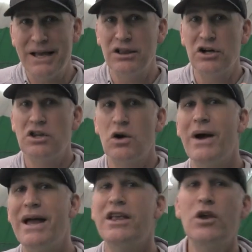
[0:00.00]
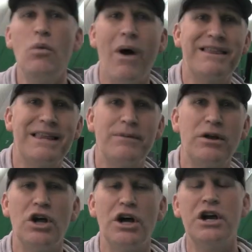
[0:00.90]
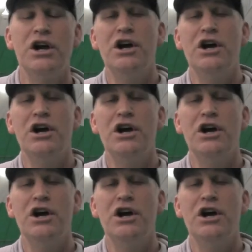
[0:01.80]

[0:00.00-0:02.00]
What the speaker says: and look the way you want them to look,